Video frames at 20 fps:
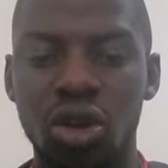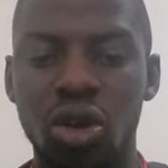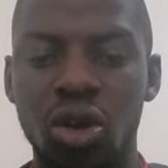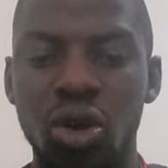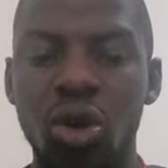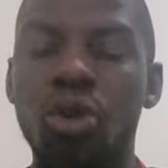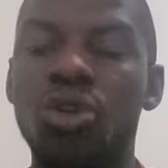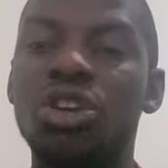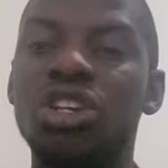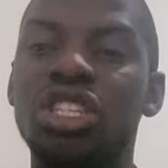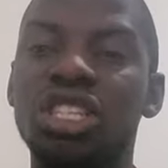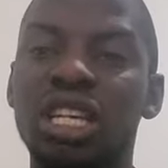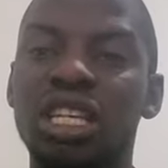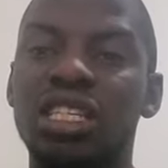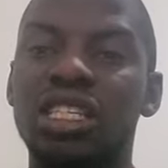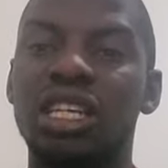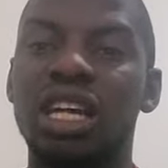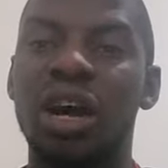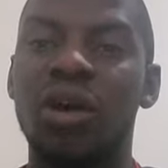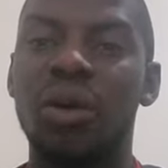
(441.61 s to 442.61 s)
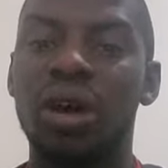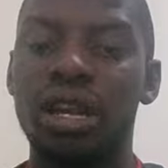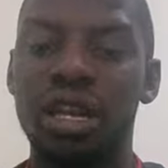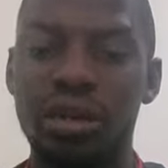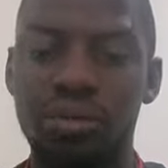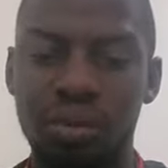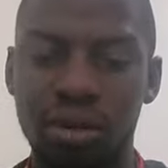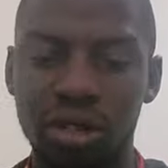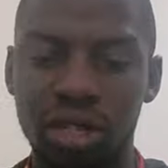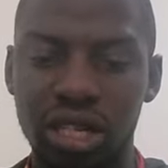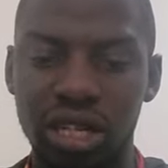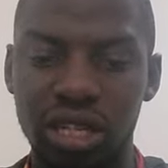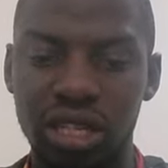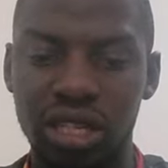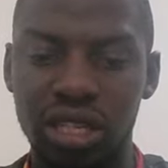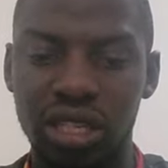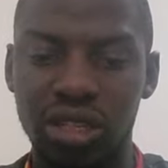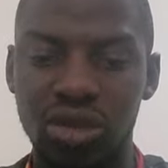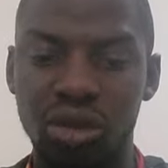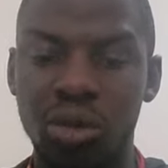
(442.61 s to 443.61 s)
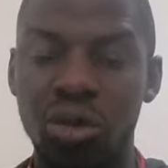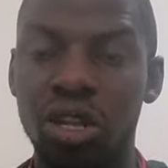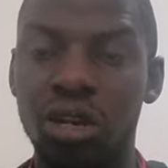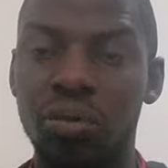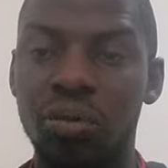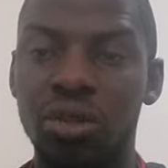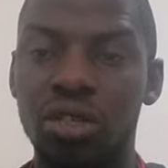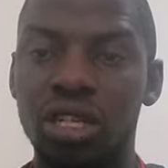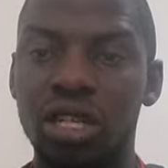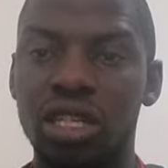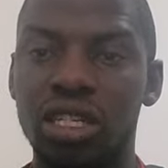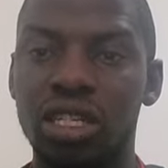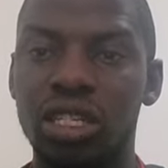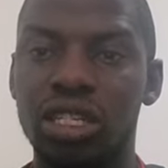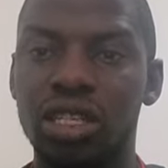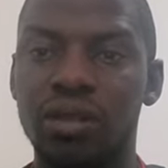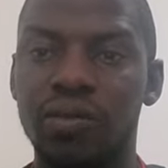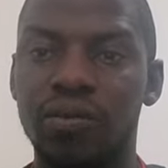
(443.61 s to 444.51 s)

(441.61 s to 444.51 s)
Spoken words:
or recent awarded projects, concluded projects?